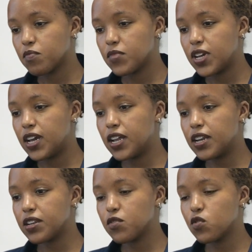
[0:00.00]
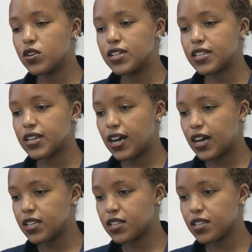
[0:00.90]
and
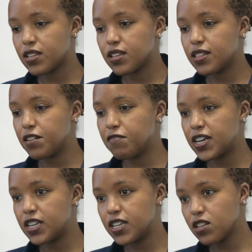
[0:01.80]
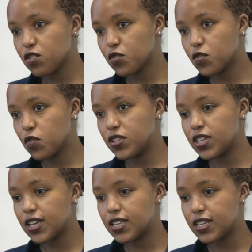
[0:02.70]
discuss the findings of
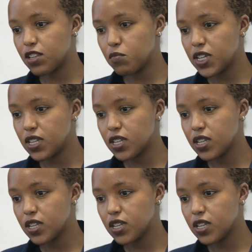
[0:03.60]
these assessments,